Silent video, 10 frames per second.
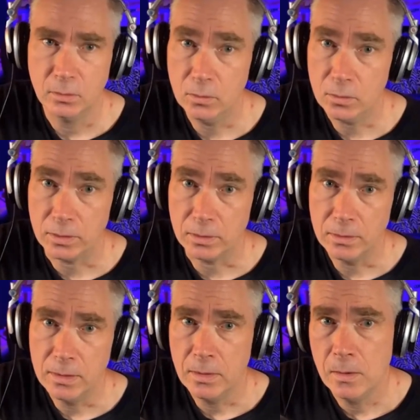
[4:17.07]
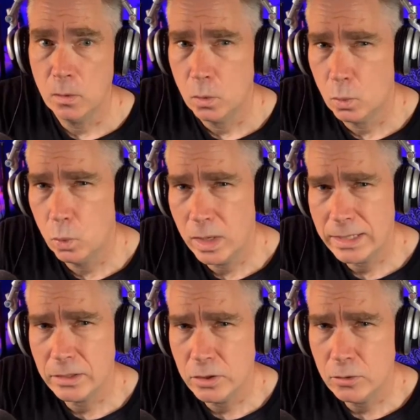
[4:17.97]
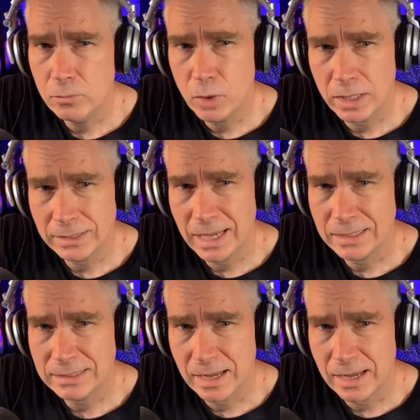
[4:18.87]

Or, what new podcast